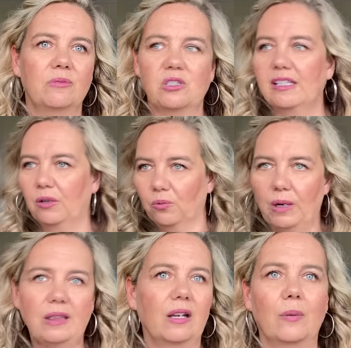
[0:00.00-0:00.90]
Just like
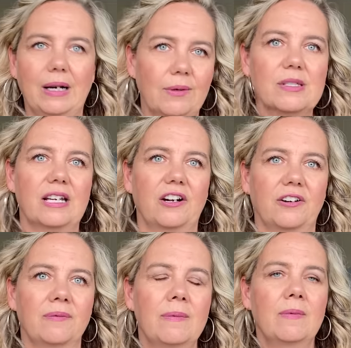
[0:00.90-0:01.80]
right there when I was there,
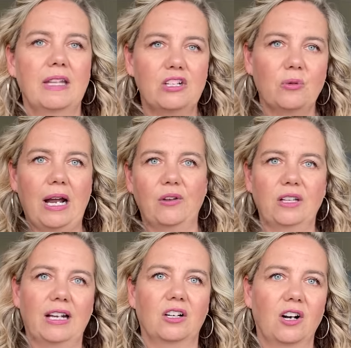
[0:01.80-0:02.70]
they drowned. They
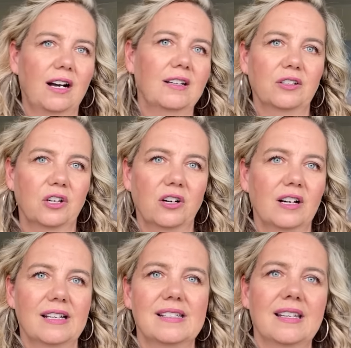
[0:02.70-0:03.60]
got caught in a
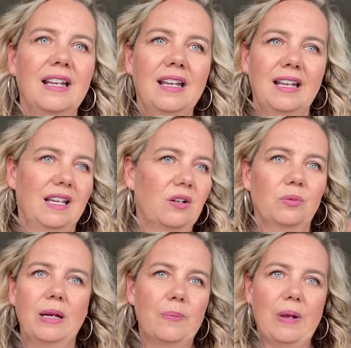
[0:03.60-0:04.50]
current and a
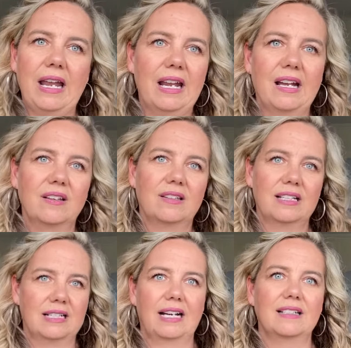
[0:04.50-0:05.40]
rip and they
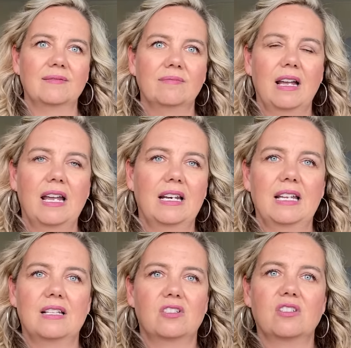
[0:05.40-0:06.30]
died. And
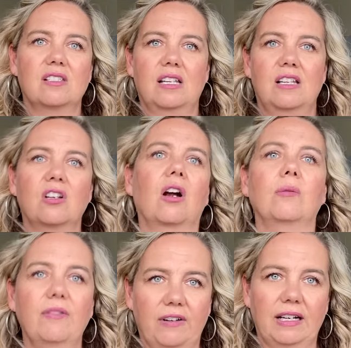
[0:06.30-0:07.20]
it's
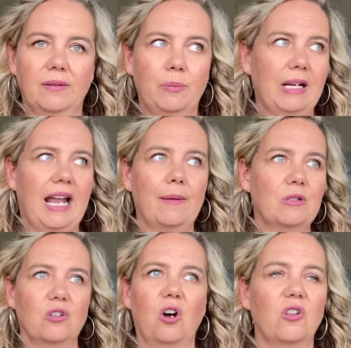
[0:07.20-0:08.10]
horrific. But it
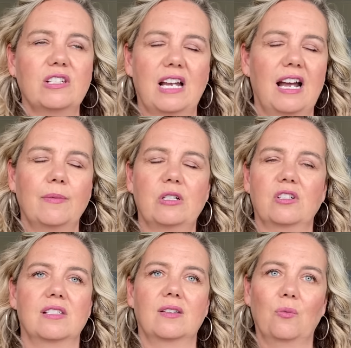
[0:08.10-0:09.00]
happens all the time. It's
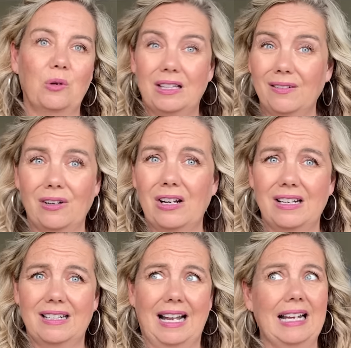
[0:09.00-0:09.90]
just, we live on
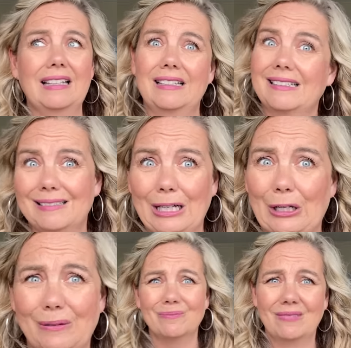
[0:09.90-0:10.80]
an island
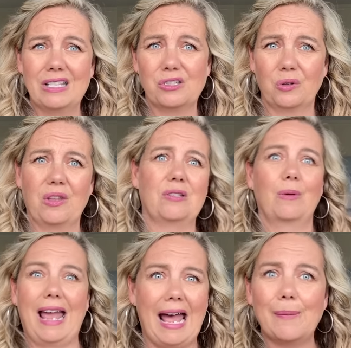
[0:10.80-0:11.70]
here. And so that's
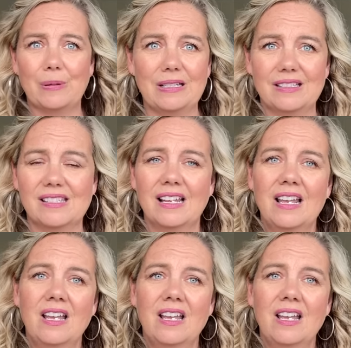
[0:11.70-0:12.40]
what happens.